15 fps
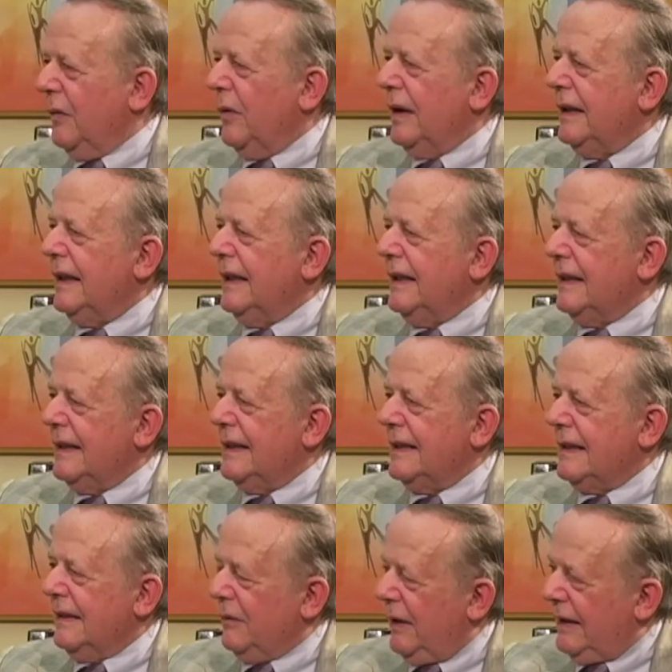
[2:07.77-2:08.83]
What they
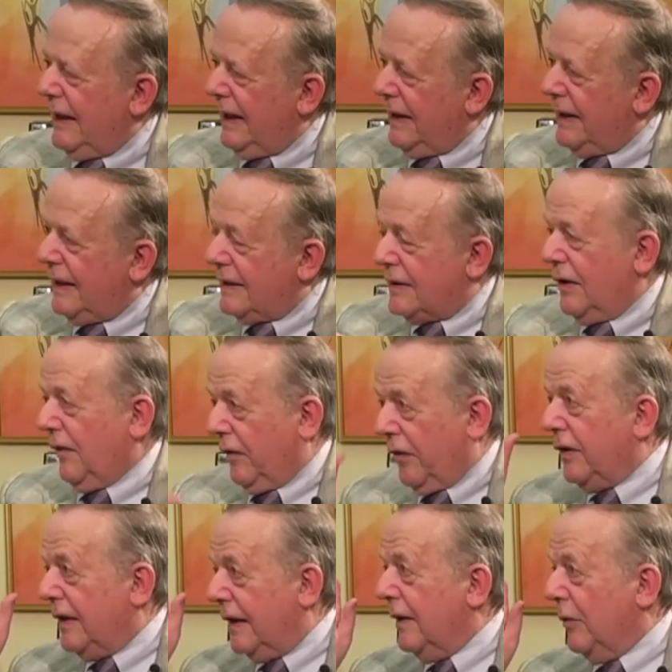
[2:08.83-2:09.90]

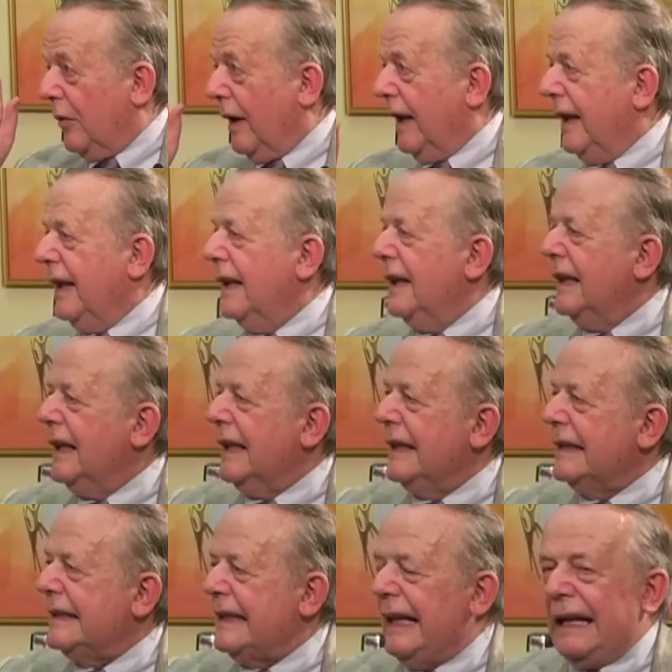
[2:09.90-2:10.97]
discovered in a way
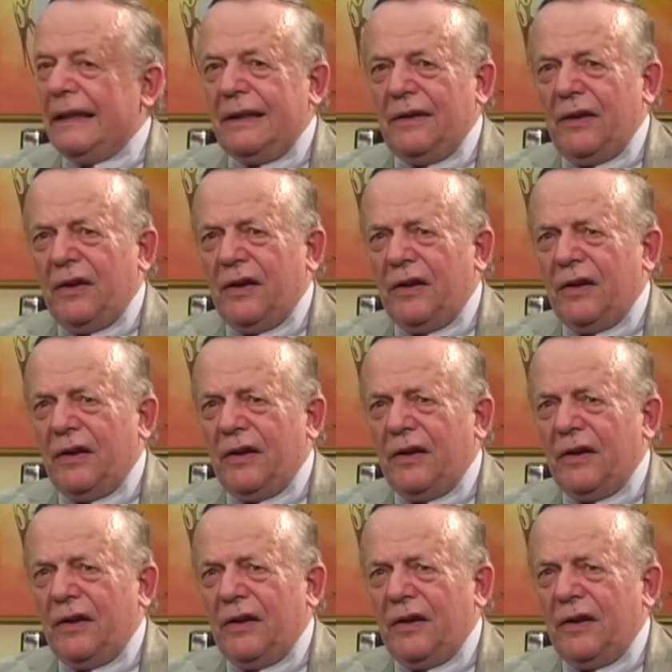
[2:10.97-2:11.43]
is that